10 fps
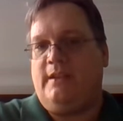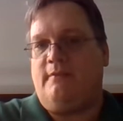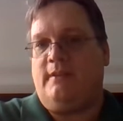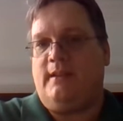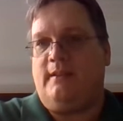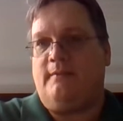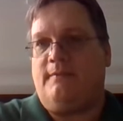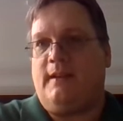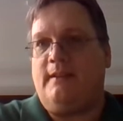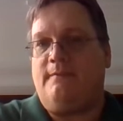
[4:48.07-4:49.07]
you can
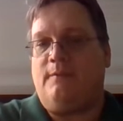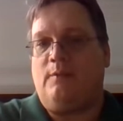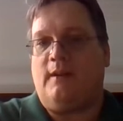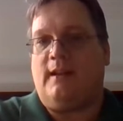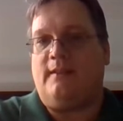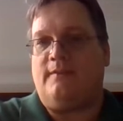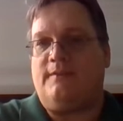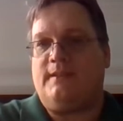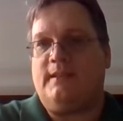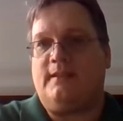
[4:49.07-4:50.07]
find 4 out of
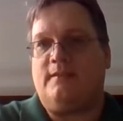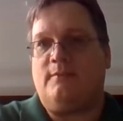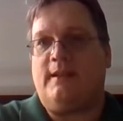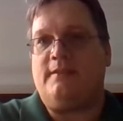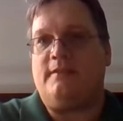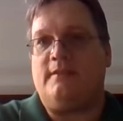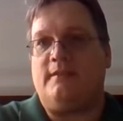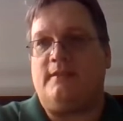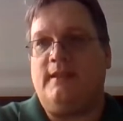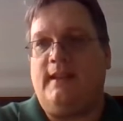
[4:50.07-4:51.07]
6
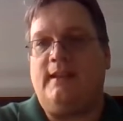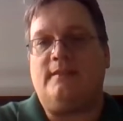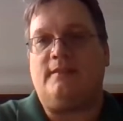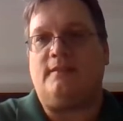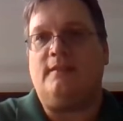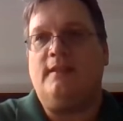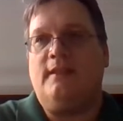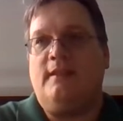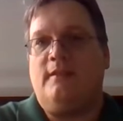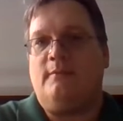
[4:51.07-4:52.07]
questions to answer
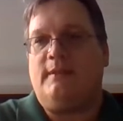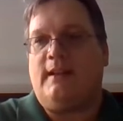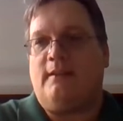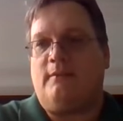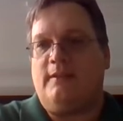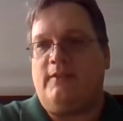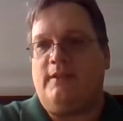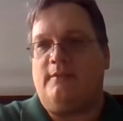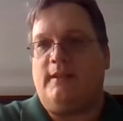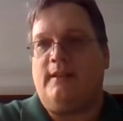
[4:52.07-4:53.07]
without
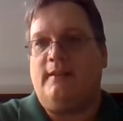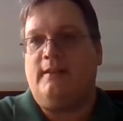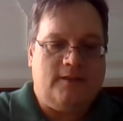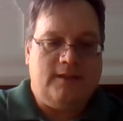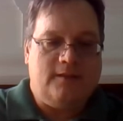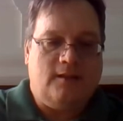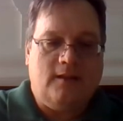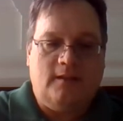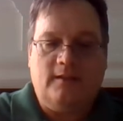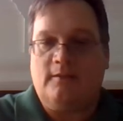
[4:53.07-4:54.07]
reviewing. So let's
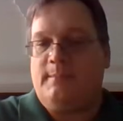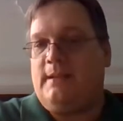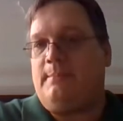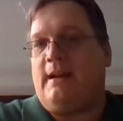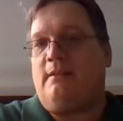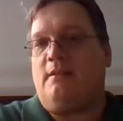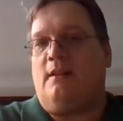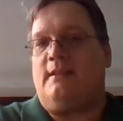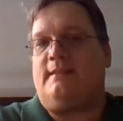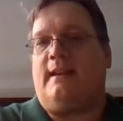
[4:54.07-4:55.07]
talk a little bit about
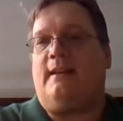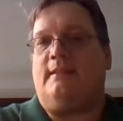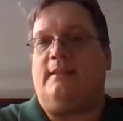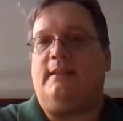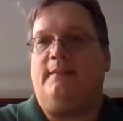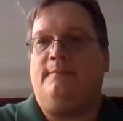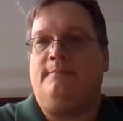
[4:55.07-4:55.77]
causality.